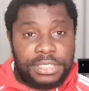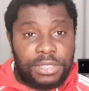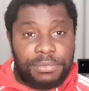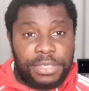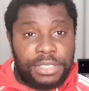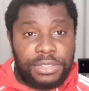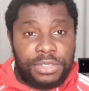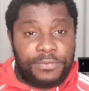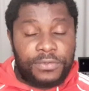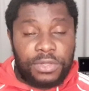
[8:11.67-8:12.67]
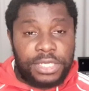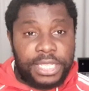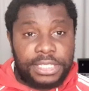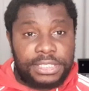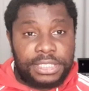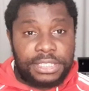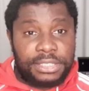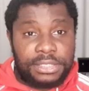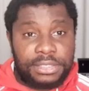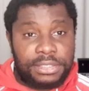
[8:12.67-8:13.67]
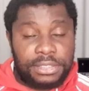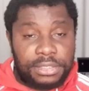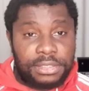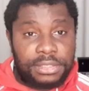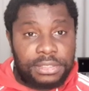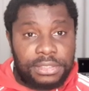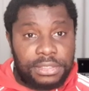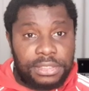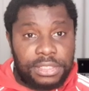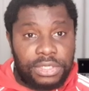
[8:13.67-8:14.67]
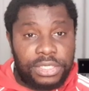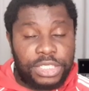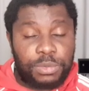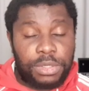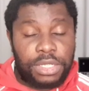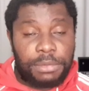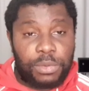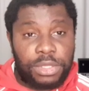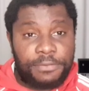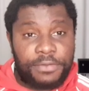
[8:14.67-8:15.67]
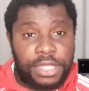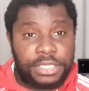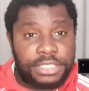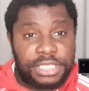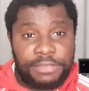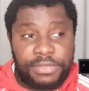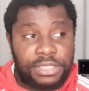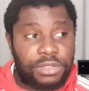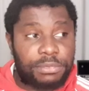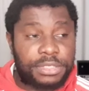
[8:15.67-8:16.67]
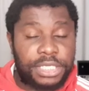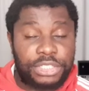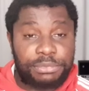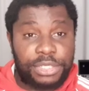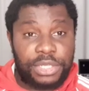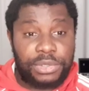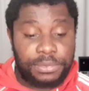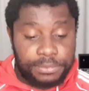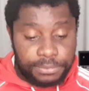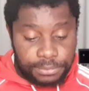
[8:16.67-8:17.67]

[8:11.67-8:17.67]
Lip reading: tell me who you've got next in your next World Cup qualifier. Just leave it in the comment section below.